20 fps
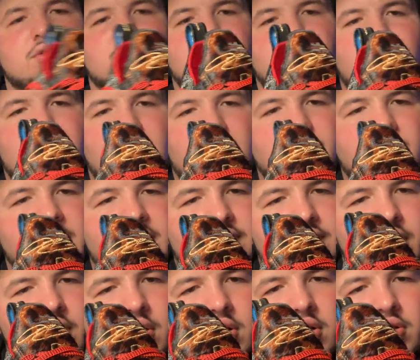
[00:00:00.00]
you have this
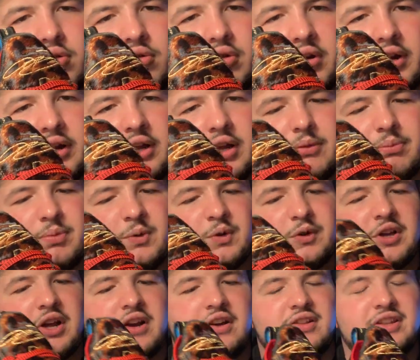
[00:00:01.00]
all gray upper,
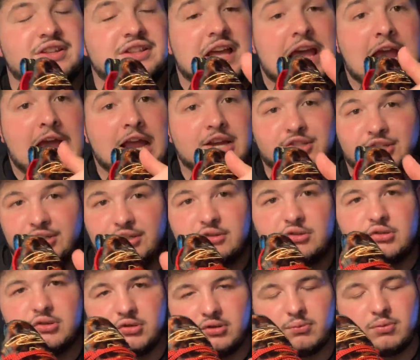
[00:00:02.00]
kind of like the
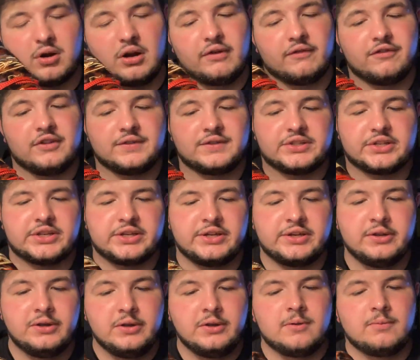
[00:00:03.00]
Ashes LeBron
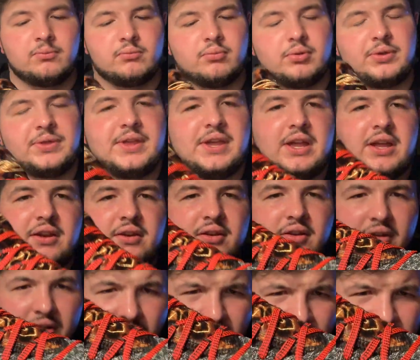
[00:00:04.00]
15, but then
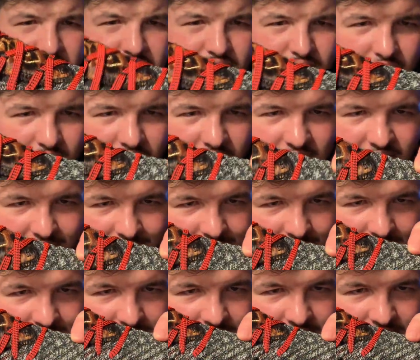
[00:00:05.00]
sort of in the
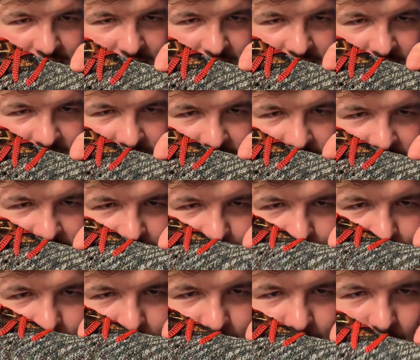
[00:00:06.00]
light, you can see
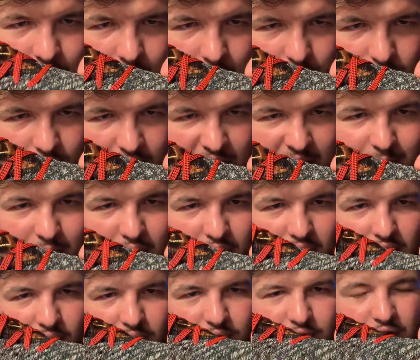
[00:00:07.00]
the glow
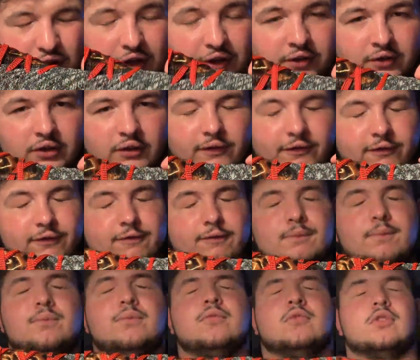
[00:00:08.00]
rainbow effect,
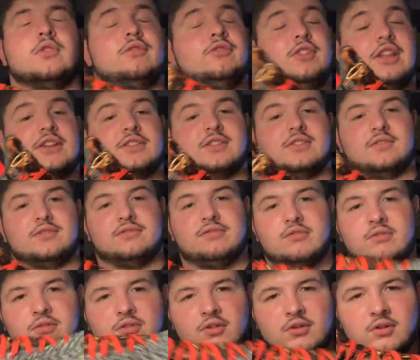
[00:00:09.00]

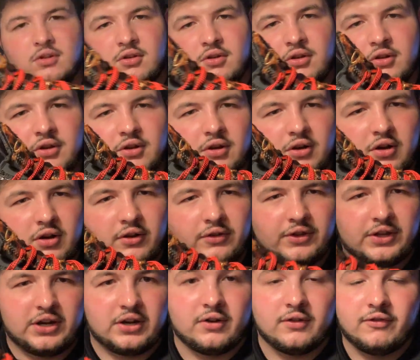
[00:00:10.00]
reflective on
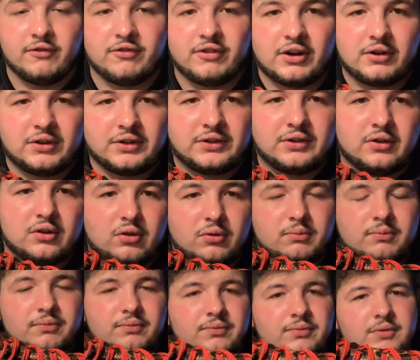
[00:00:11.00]
there. Very dope,
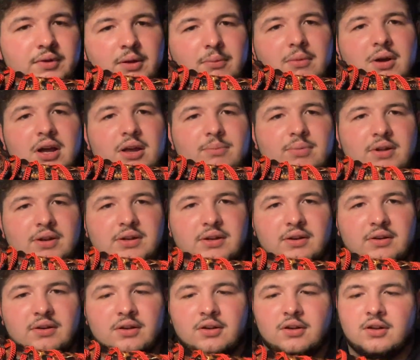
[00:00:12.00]
in my
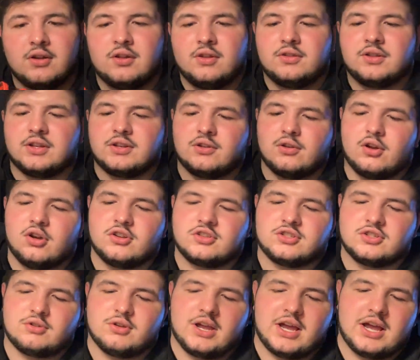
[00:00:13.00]
opinion. Then you
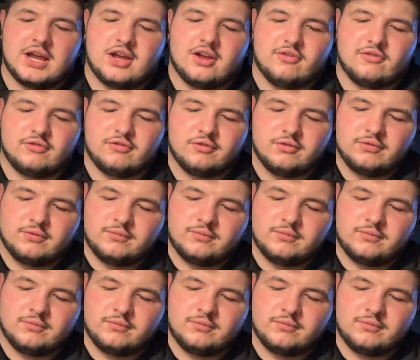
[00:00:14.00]
also have